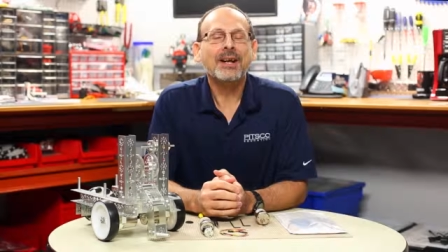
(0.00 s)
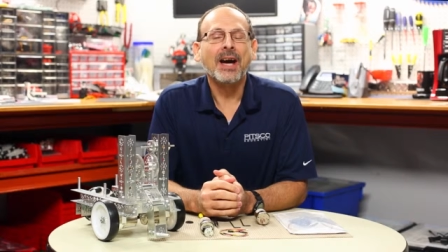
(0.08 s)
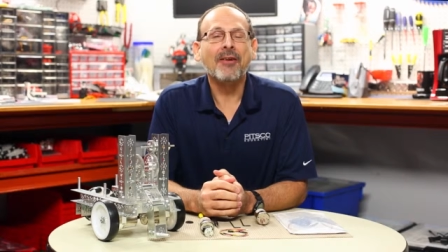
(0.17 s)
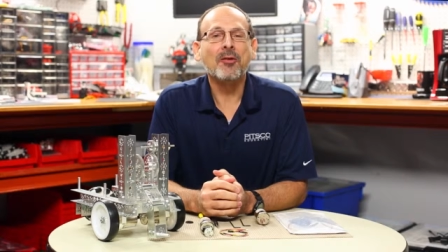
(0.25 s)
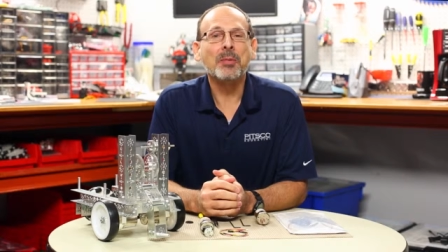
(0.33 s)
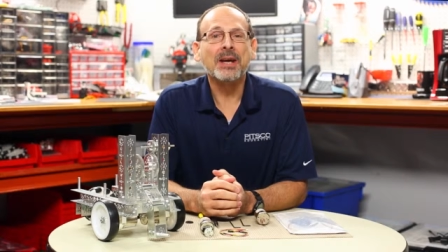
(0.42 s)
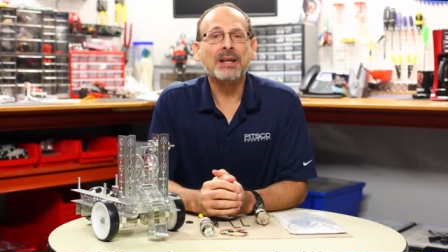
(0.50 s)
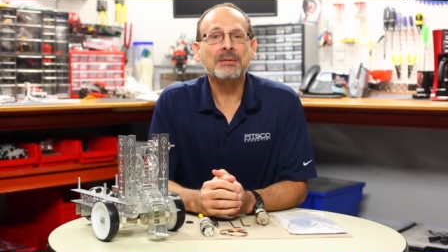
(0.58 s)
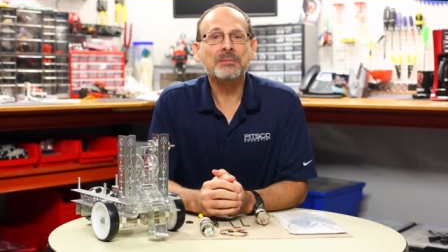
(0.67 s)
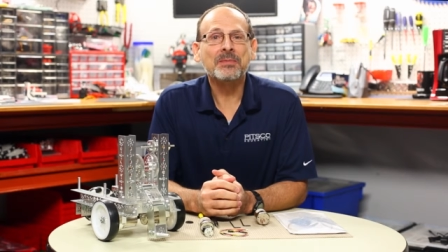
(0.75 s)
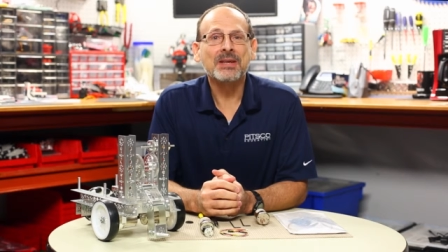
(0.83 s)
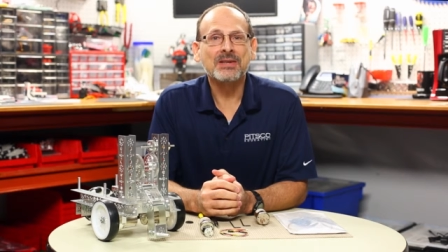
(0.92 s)
Hi
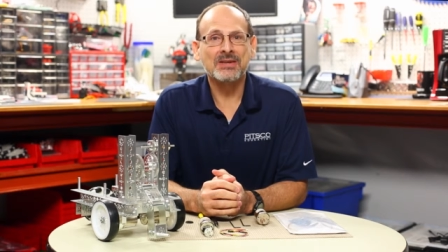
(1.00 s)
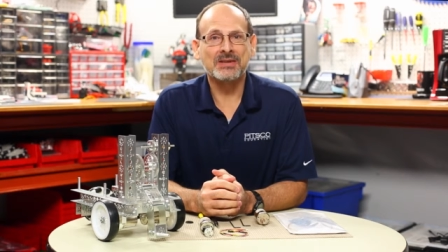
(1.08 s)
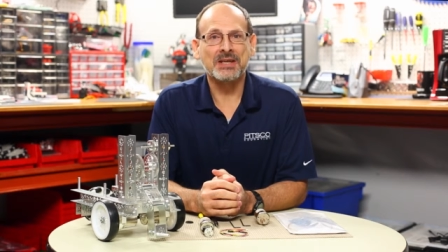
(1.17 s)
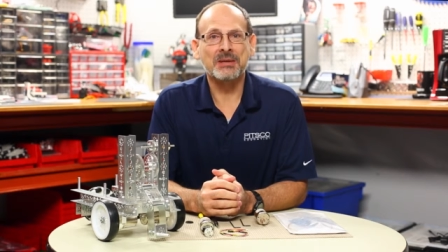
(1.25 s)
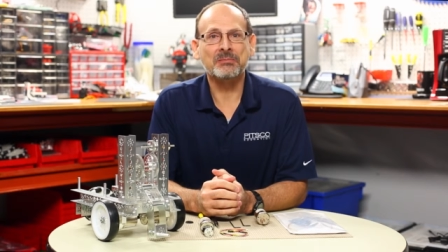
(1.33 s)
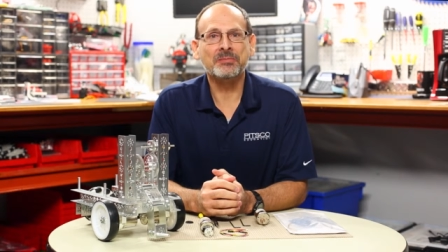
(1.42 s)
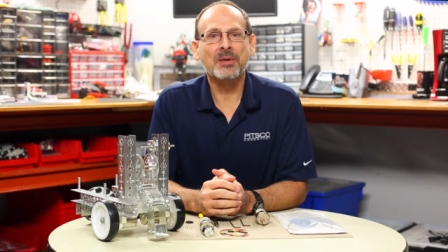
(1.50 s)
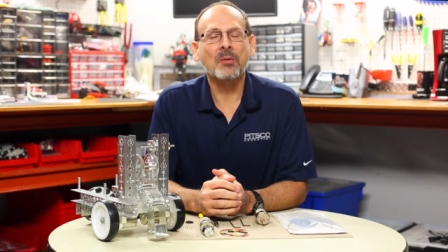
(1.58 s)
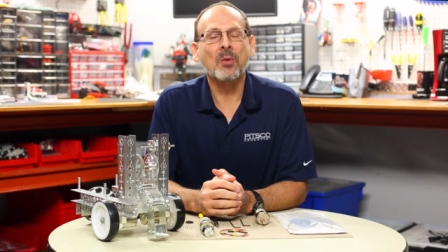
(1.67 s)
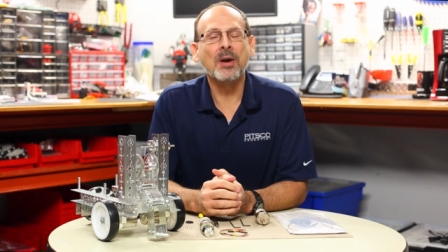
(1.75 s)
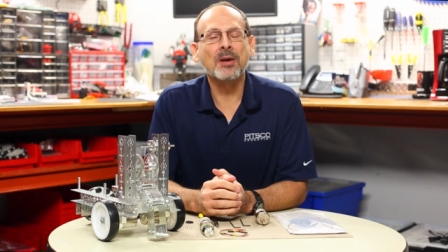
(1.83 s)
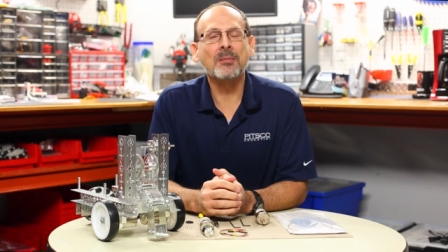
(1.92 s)
everybody, this is Tim.
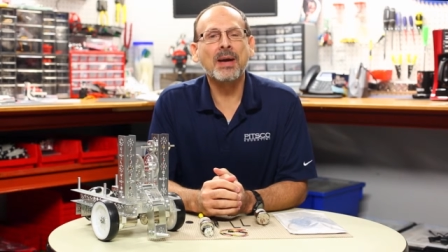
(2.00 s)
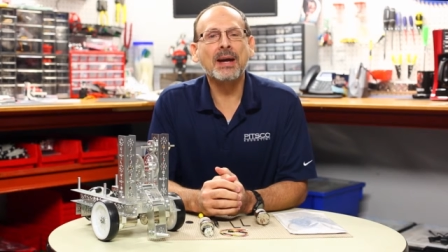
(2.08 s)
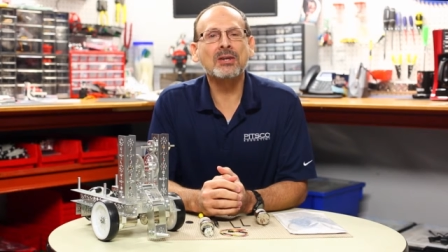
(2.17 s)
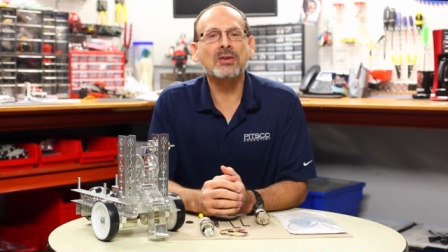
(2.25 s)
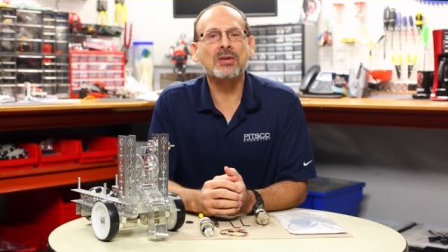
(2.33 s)
Welcome back